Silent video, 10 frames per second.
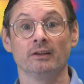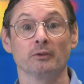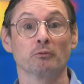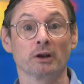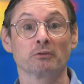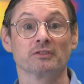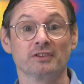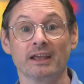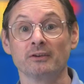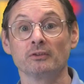The RCRA
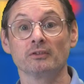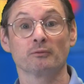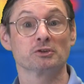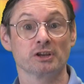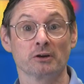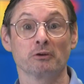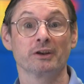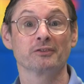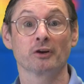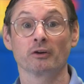standards for
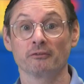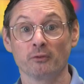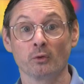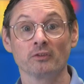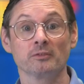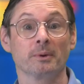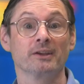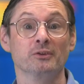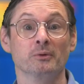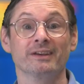generators are enforced
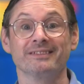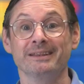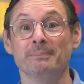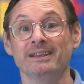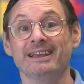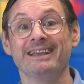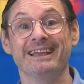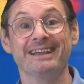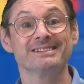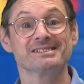by U.S. EPA
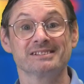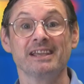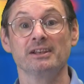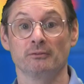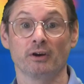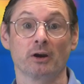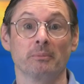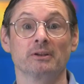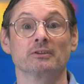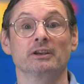and state
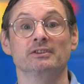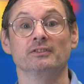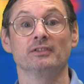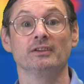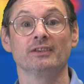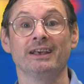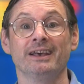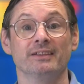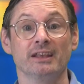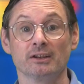environmental agencies,
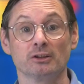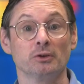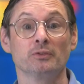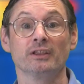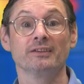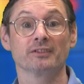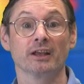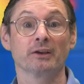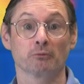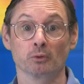and they include things
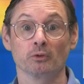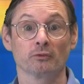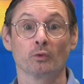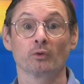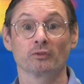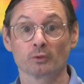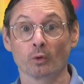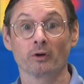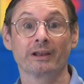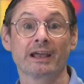like rules for
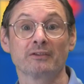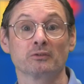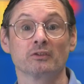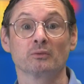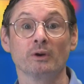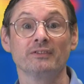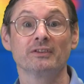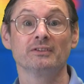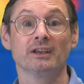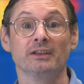storing hazardous waste
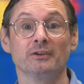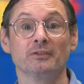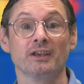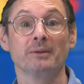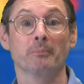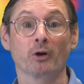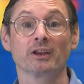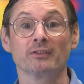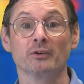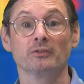containers and
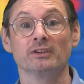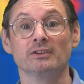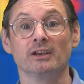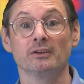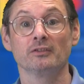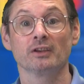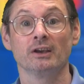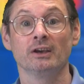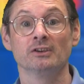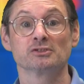marking those containers,
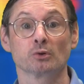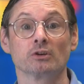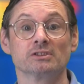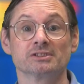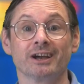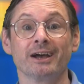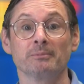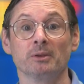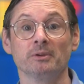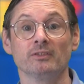storage time
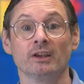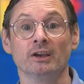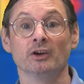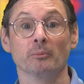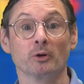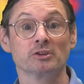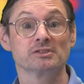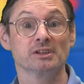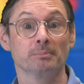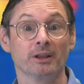limits,
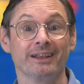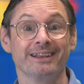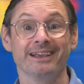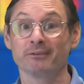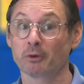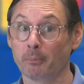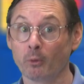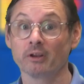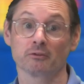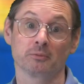emergency planning and
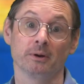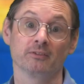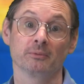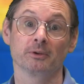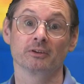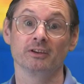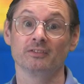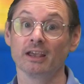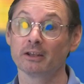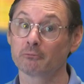reporting responsibilities,
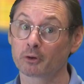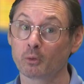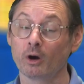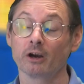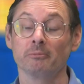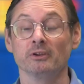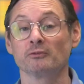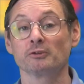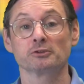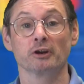and requirements
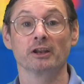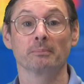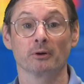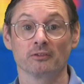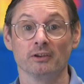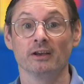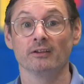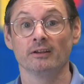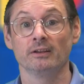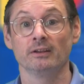for training personnel.